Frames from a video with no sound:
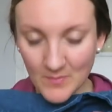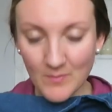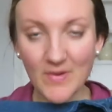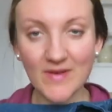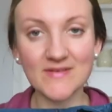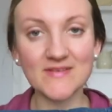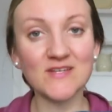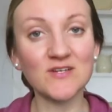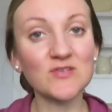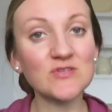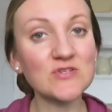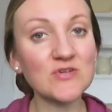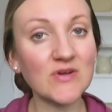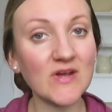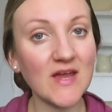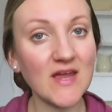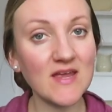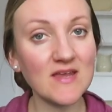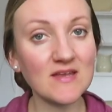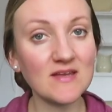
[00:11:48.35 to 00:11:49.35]
bun down's
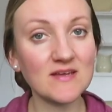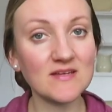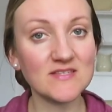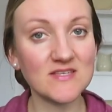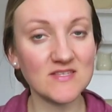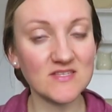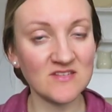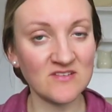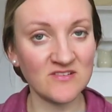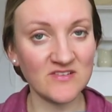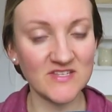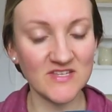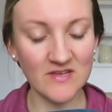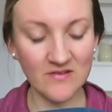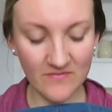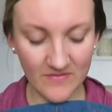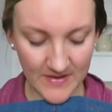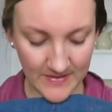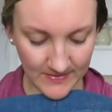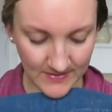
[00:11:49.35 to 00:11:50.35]
great because it's
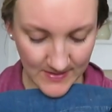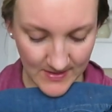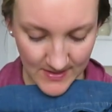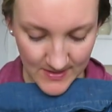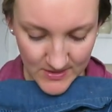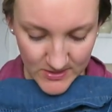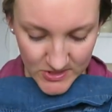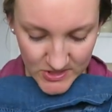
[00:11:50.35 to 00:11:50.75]
nursing friendly.